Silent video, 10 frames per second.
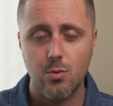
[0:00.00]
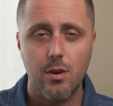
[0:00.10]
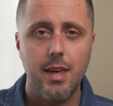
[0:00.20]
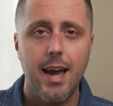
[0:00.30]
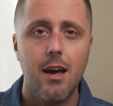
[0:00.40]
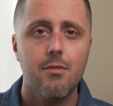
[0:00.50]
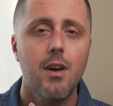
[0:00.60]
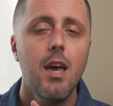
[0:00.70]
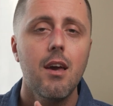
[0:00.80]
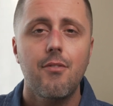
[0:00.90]
where they have
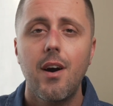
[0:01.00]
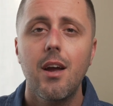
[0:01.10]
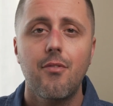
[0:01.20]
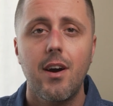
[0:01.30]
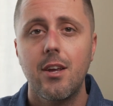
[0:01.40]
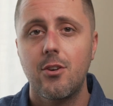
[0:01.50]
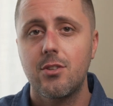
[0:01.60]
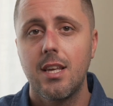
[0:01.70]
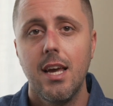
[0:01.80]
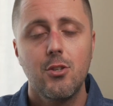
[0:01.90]

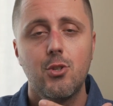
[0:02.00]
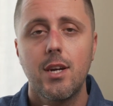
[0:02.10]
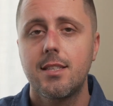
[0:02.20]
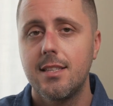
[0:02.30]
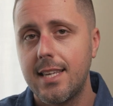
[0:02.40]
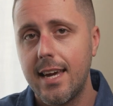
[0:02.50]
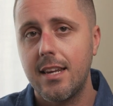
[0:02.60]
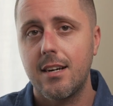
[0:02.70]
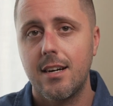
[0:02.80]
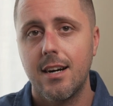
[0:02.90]
firefighters dressed in
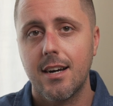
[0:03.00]
Santa